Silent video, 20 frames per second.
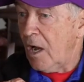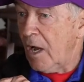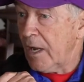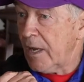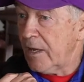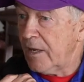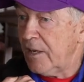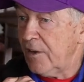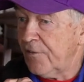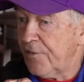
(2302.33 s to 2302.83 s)

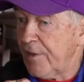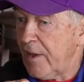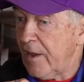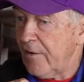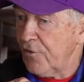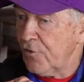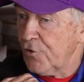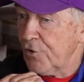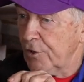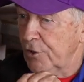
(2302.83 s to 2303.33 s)
I, if they
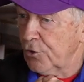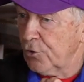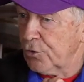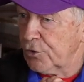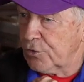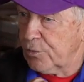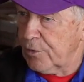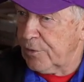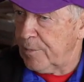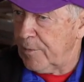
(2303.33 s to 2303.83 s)
haven't ridden a
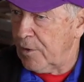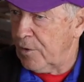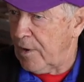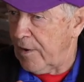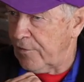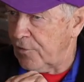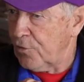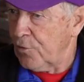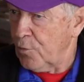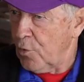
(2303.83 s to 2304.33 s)
horse with me or
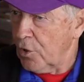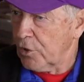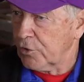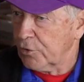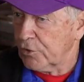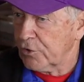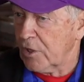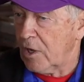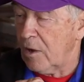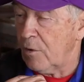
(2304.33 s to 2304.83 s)
haven't worked
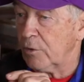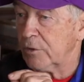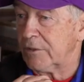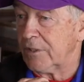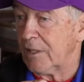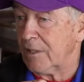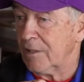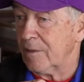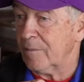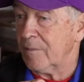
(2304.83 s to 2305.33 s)
a horse, I will
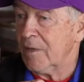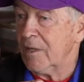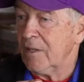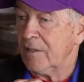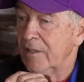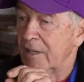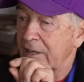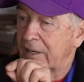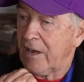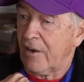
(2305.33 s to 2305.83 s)
tell them
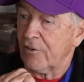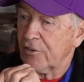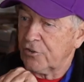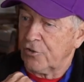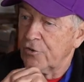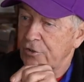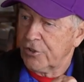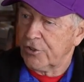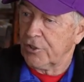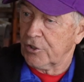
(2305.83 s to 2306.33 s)
their
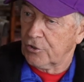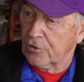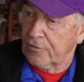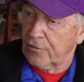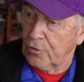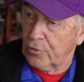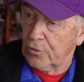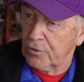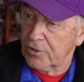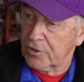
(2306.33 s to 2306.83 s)
characteristics of
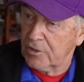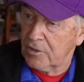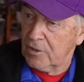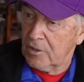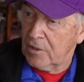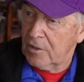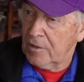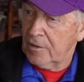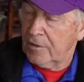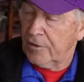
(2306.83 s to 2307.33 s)
the horse. Yeah.
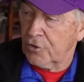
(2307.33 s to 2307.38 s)
Sure.